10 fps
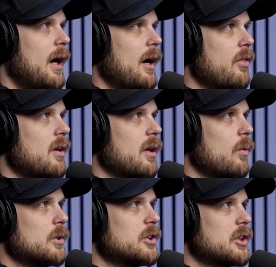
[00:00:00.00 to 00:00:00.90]
I think it
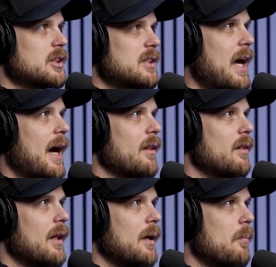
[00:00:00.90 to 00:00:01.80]
was just that,
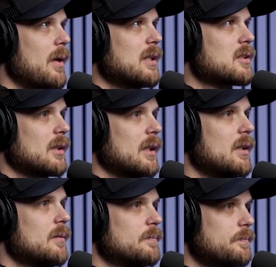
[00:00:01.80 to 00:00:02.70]
mentally,